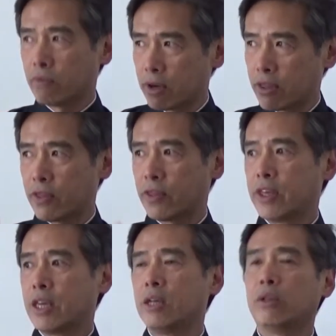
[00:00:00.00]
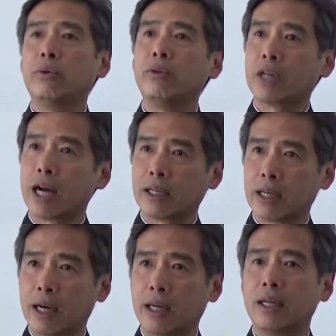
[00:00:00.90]
with the
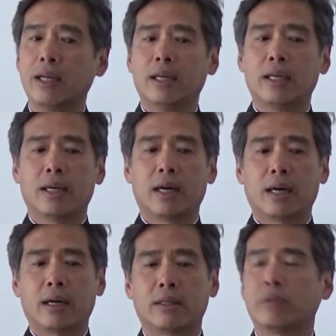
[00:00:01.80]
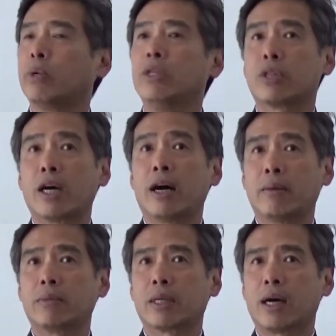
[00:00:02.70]
Lunuganga wind
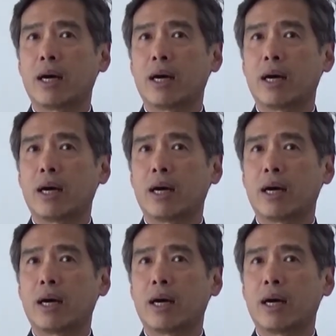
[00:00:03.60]
chimes,